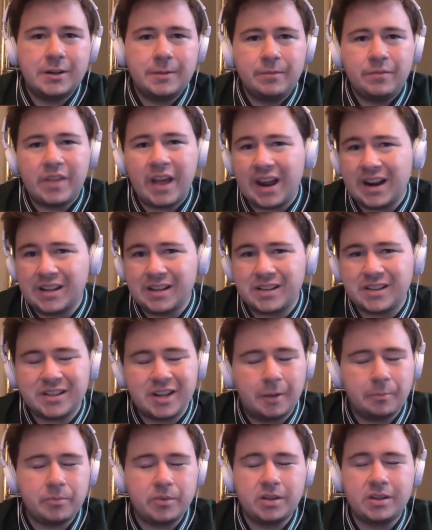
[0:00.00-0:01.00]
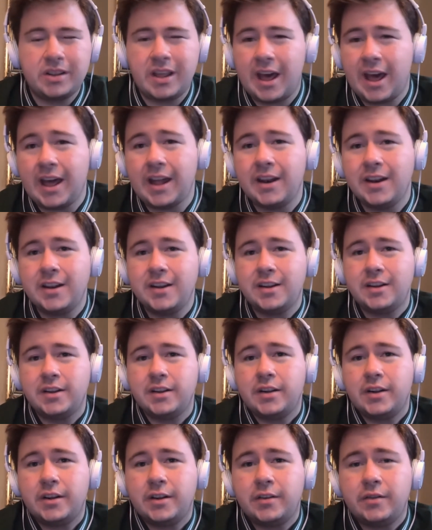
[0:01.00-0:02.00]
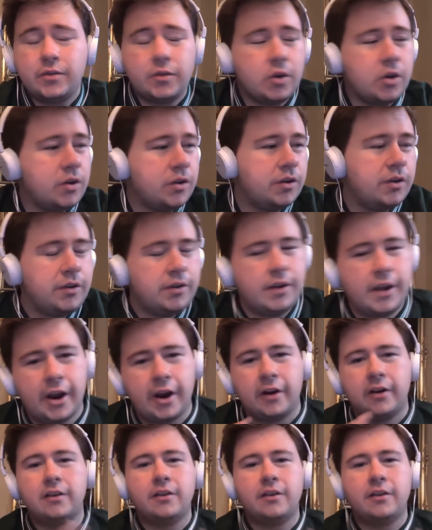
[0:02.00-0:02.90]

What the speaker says: That is something that, here,